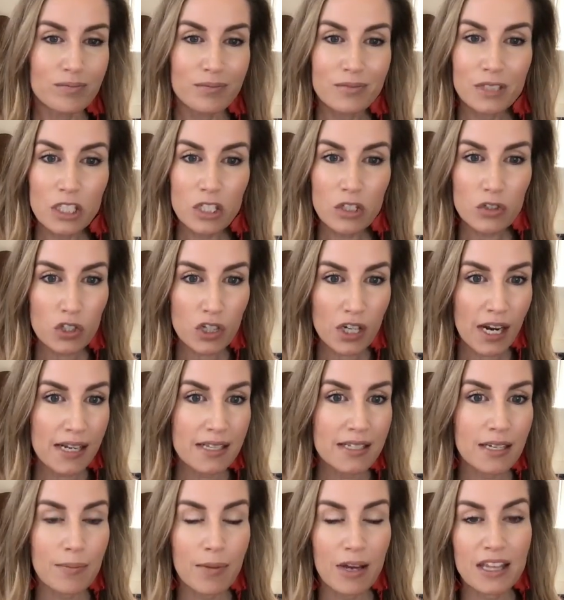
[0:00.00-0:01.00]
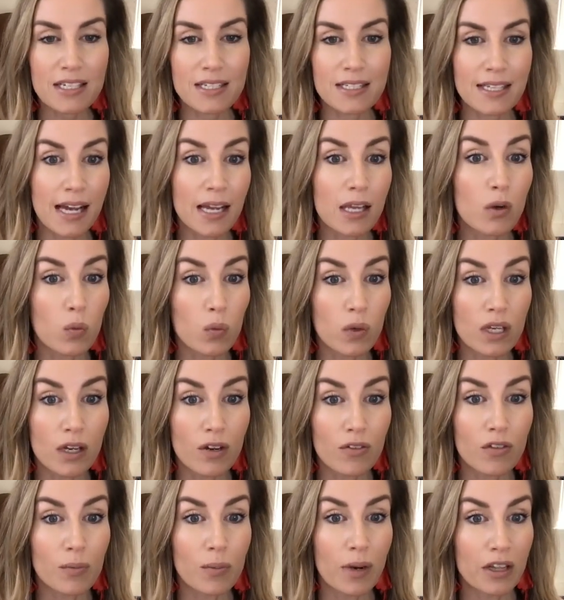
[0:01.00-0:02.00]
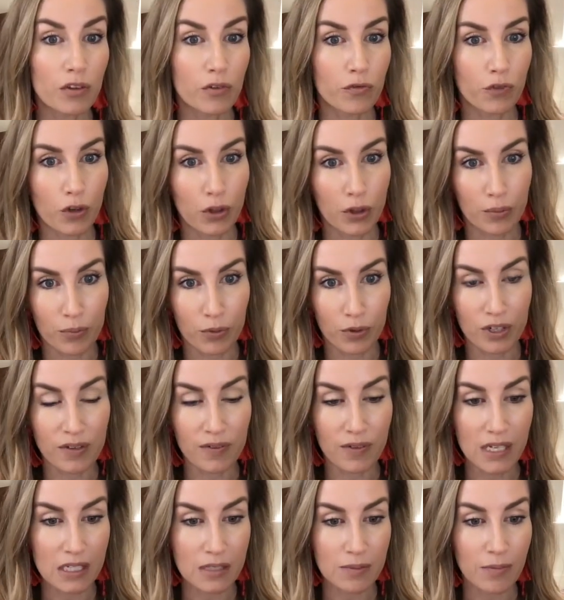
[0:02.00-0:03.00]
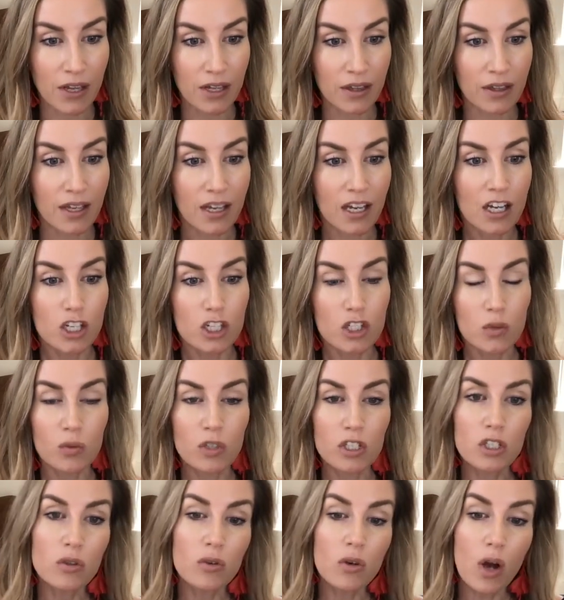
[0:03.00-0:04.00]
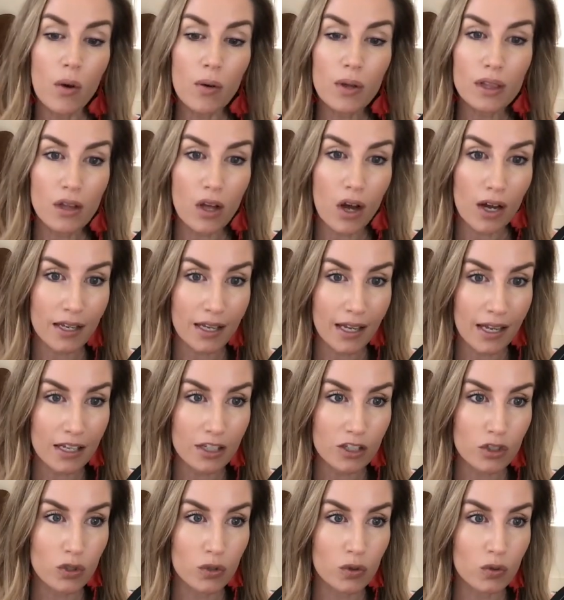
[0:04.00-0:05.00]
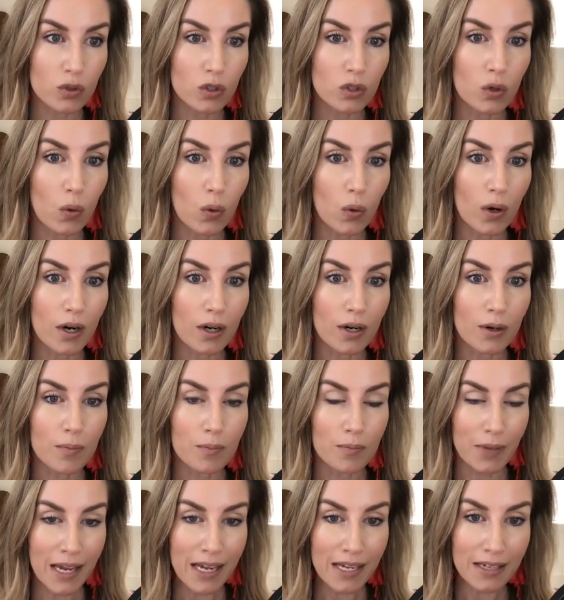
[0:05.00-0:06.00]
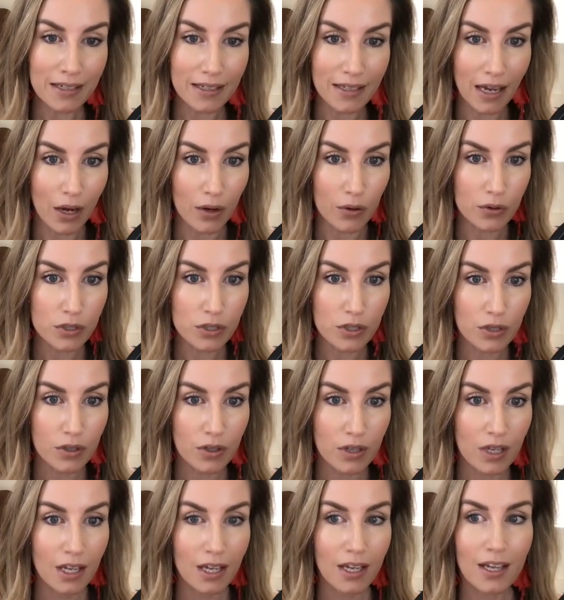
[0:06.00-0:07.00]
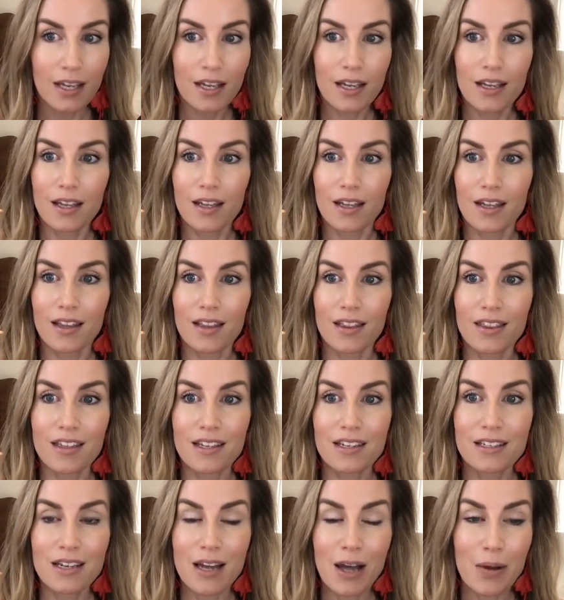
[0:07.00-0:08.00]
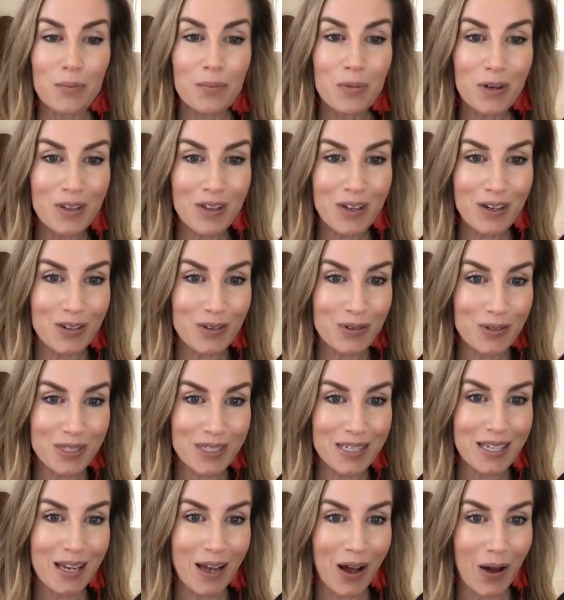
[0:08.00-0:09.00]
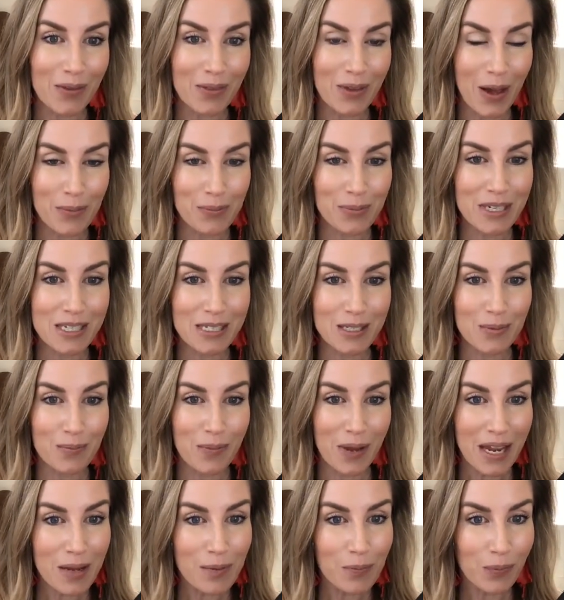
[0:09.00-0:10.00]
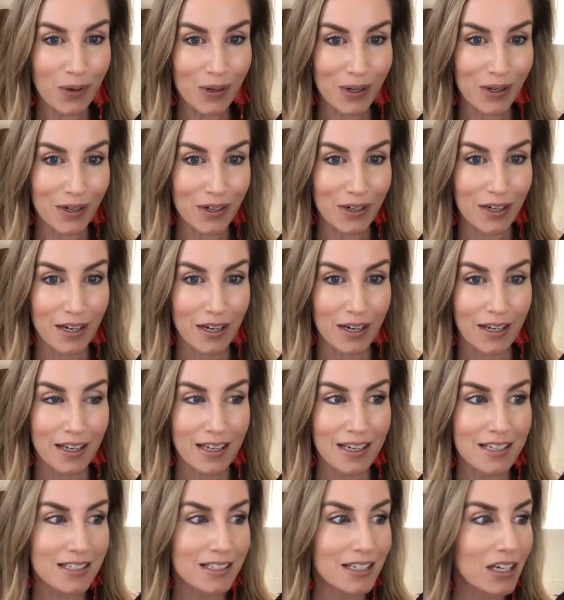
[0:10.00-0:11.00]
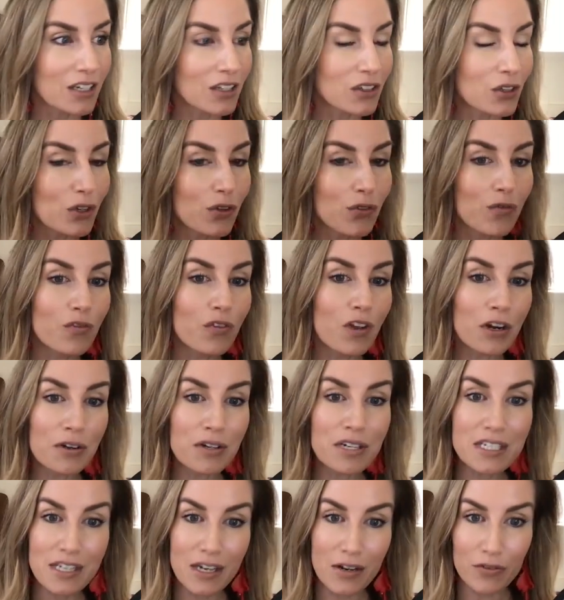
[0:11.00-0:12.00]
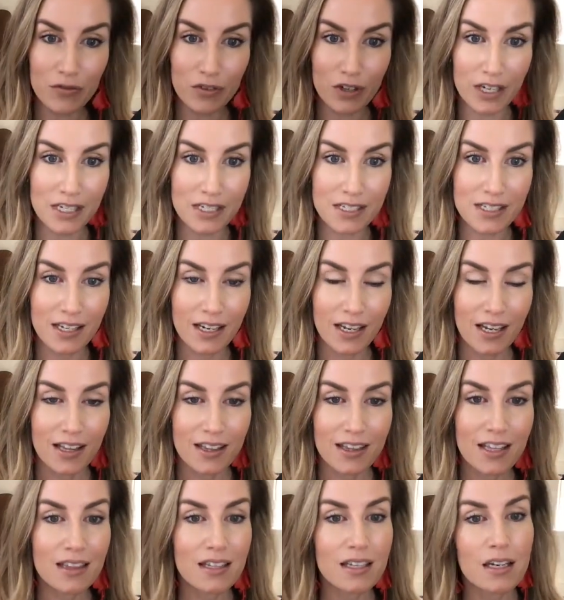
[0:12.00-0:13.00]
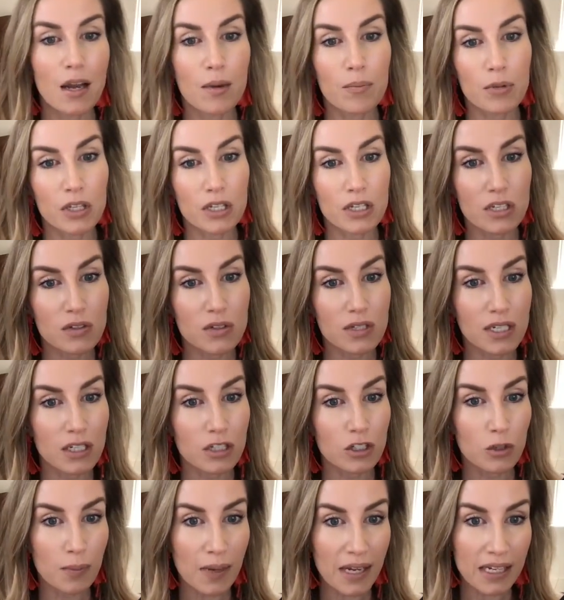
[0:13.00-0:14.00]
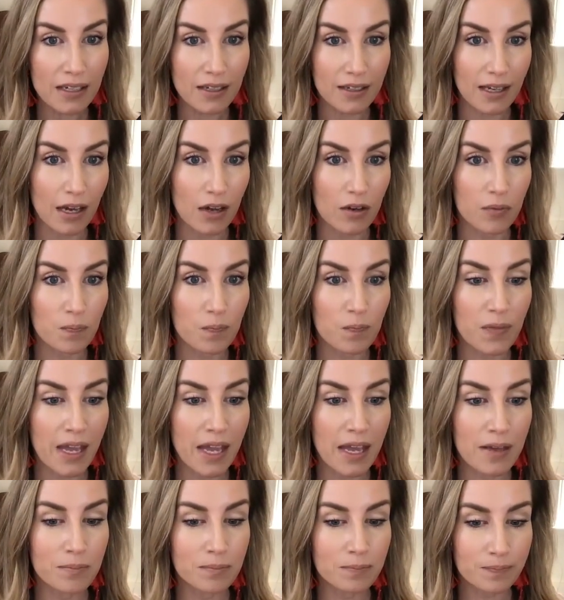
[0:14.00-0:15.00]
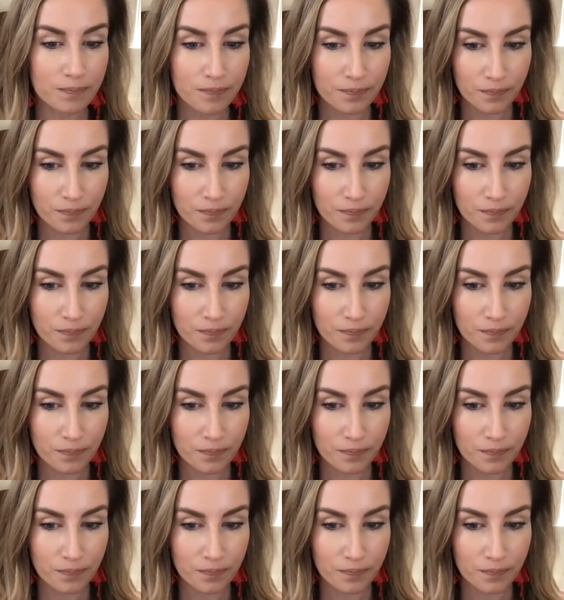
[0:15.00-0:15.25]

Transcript: usually I'd say by the second week of the month for the previous month. So when you go and log into your bank account, the number that you see on that piece of paper is going to look very different than the number that you see in your bank account. And